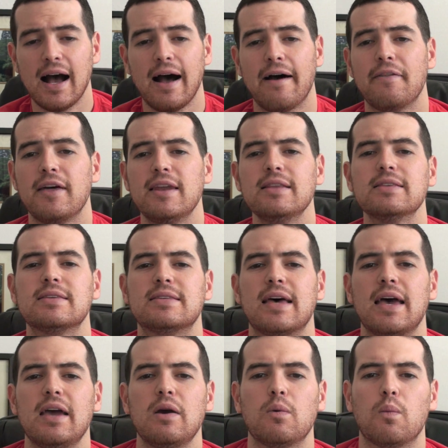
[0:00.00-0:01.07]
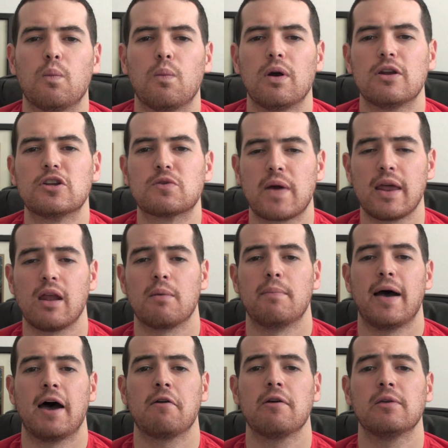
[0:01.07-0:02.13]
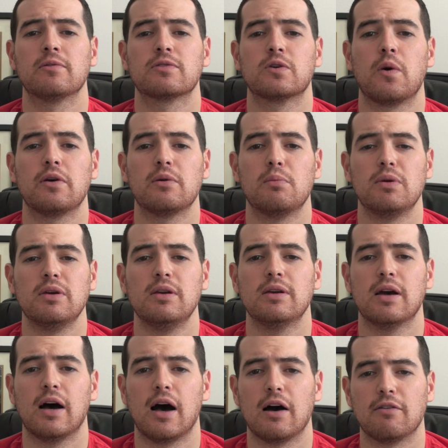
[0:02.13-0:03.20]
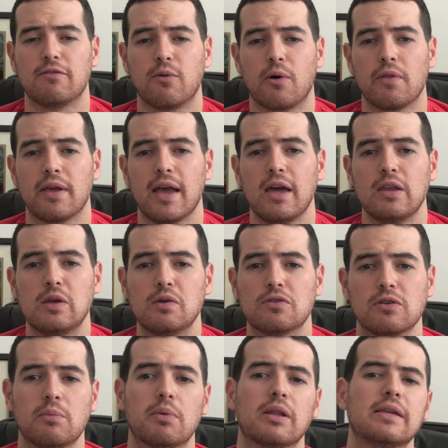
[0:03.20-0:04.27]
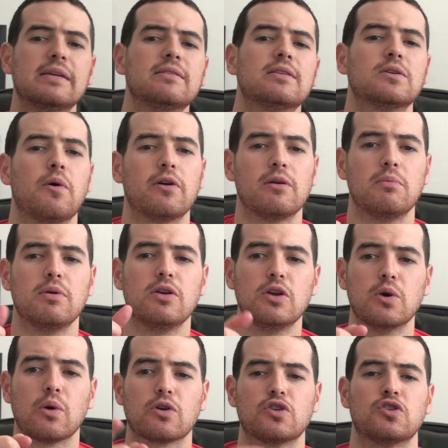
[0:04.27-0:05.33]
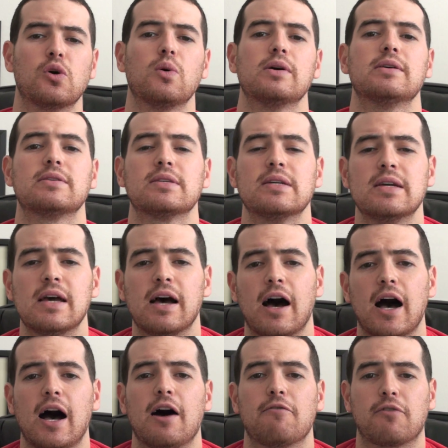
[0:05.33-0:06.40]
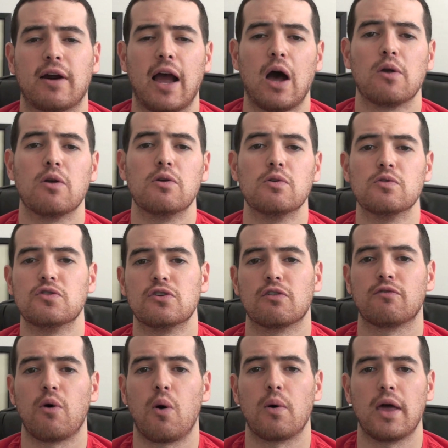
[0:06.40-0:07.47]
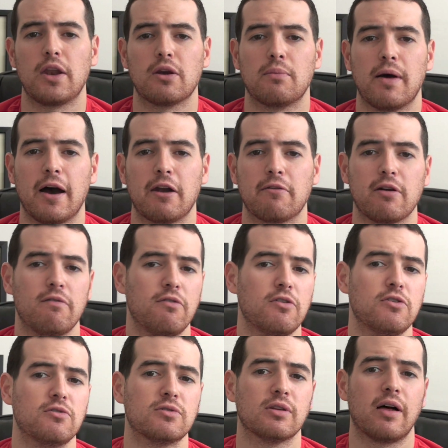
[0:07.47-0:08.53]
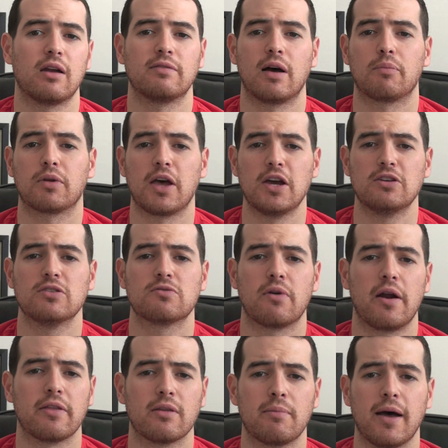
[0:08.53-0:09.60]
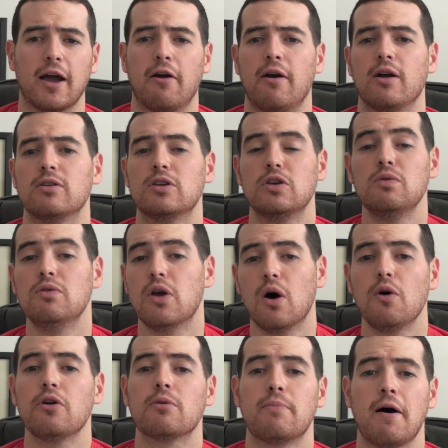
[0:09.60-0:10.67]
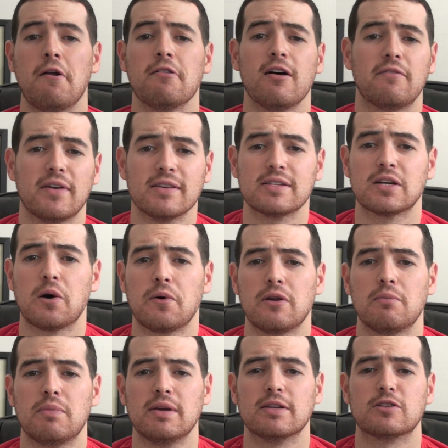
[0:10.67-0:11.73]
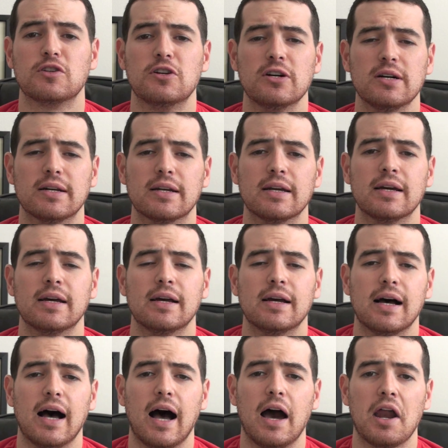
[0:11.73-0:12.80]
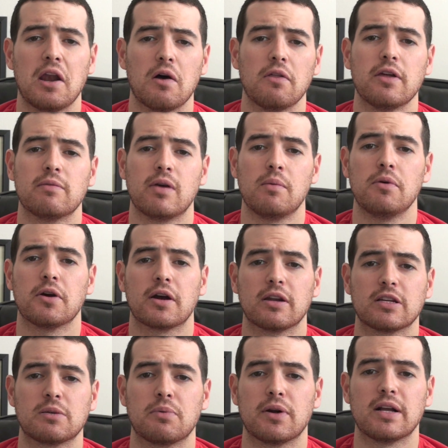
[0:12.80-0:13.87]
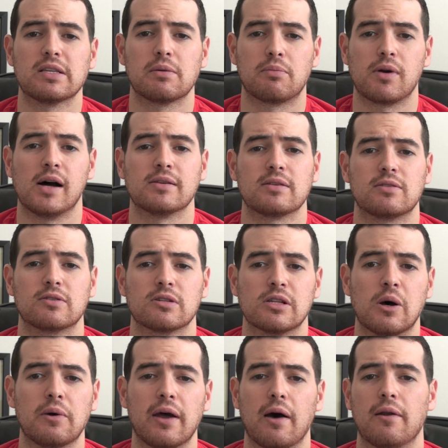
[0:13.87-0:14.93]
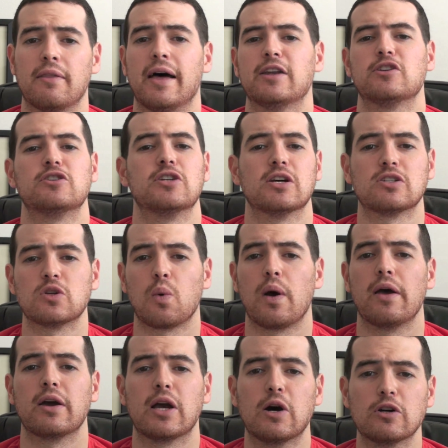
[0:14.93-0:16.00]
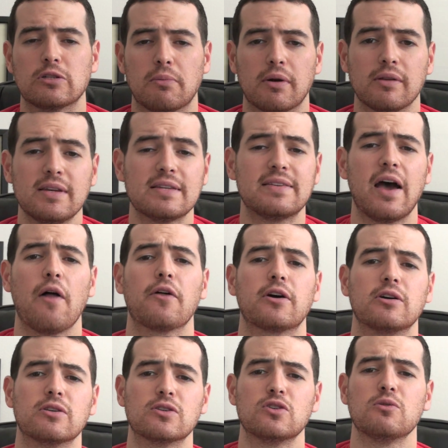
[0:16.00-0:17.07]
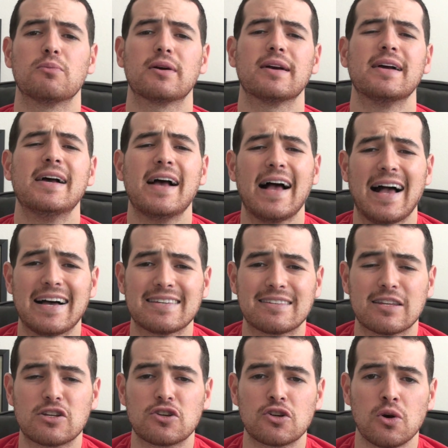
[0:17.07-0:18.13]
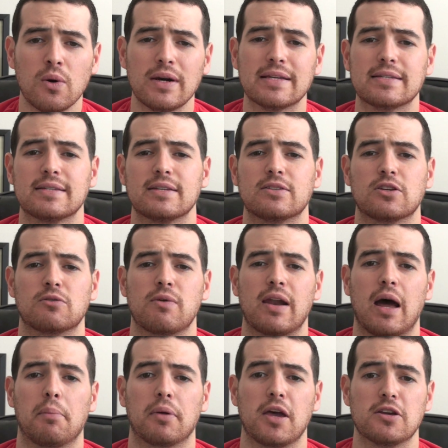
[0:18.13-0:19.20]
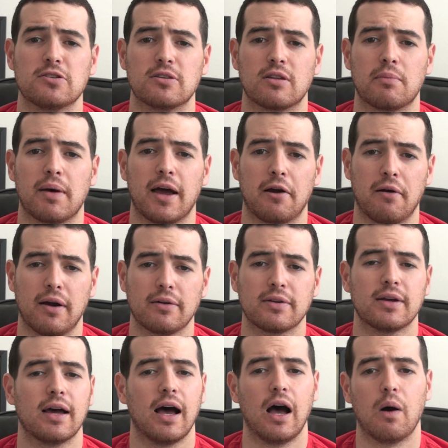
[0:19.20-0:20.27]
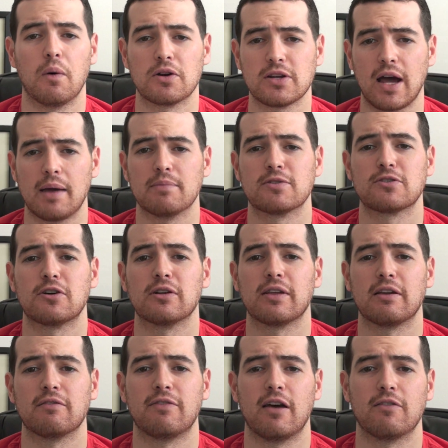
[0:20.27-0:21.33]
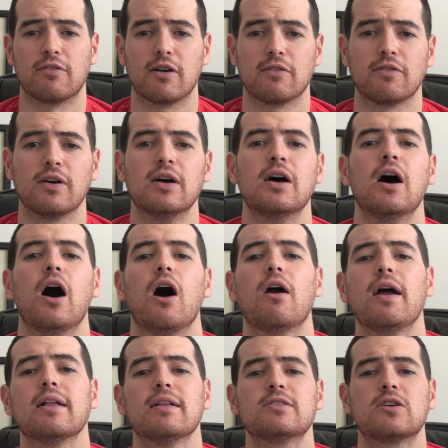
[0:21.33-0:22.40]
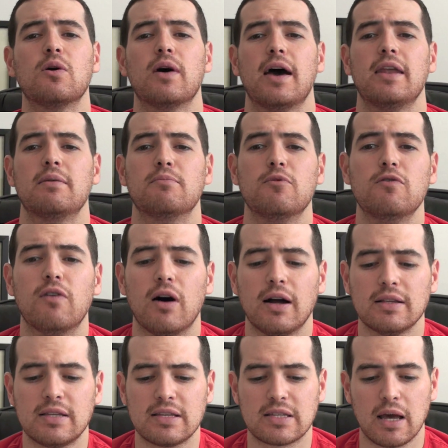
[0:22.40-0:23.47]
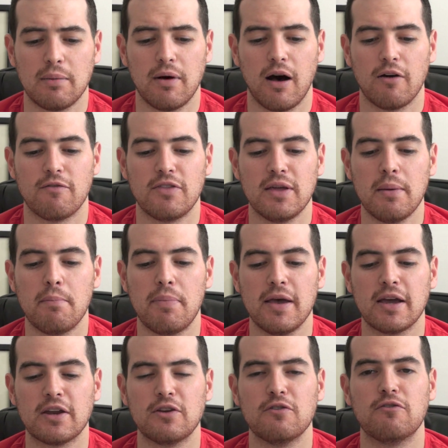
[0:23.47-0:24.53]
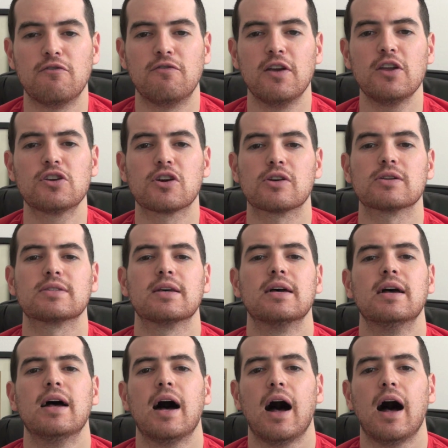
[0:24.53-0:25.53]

Uh, they didn't say what a drain on battery this is going to be uh, for the end user, but at least it's going to be your choice uh, for how you use your phone and your battery. If you use a lot of applications running in the background, you know your battery life isn't going to be as good. I know that maybe you're going to experience a processor slowdown. That's just the way it goes. But at least now the consumer has the choice to run applications in the background, uh, which I'm certainly in favor of. All right, let's go ahead and move on to some of the big new features.